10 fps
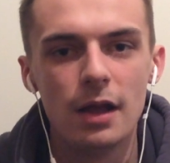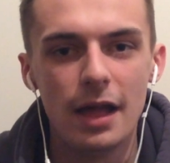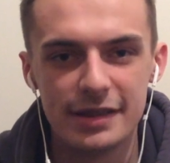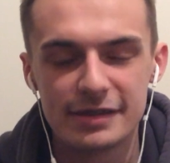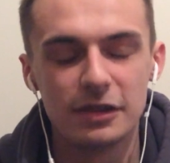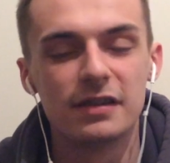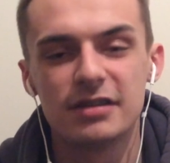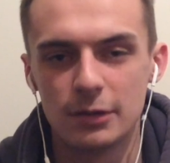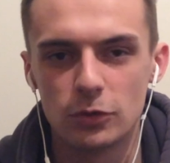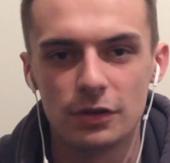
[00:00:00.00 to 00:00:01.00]
it's still the
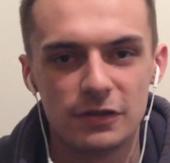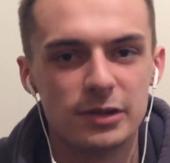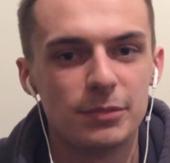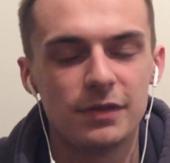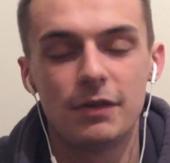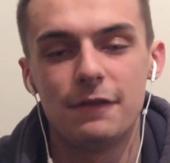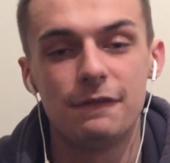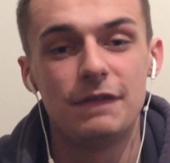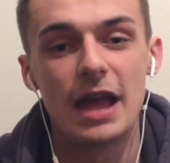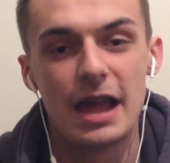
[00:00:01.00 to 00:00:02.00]
same concept of having a
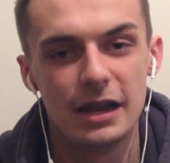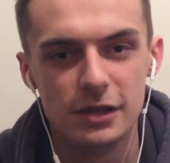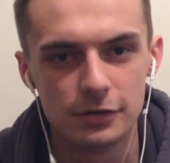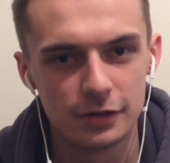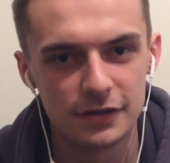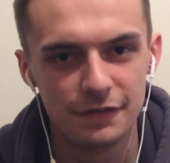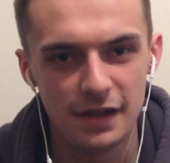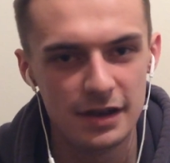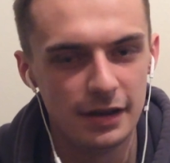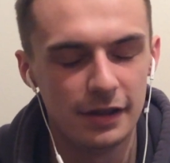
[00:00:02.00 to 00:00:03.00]
fairly young
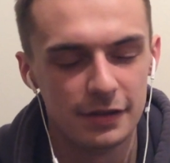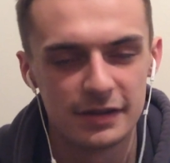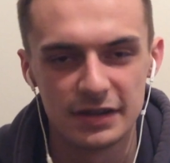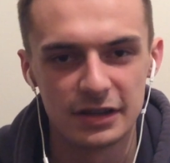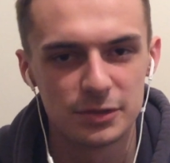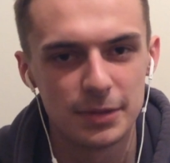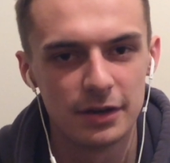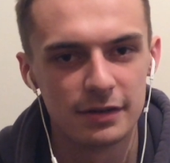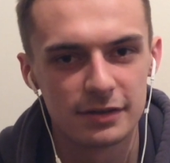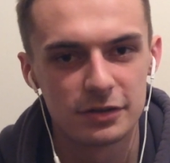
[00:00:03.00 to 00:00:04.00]
defender that's
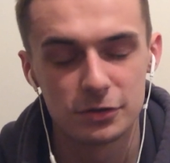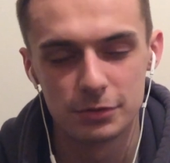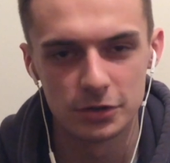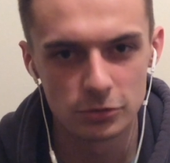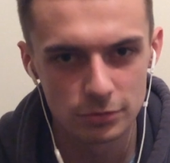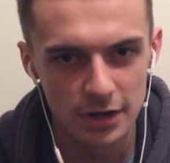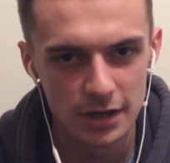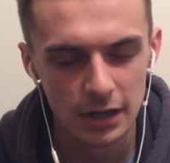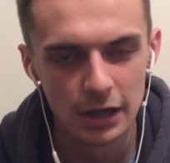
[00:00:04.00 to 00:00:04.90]
inexperienced to a degree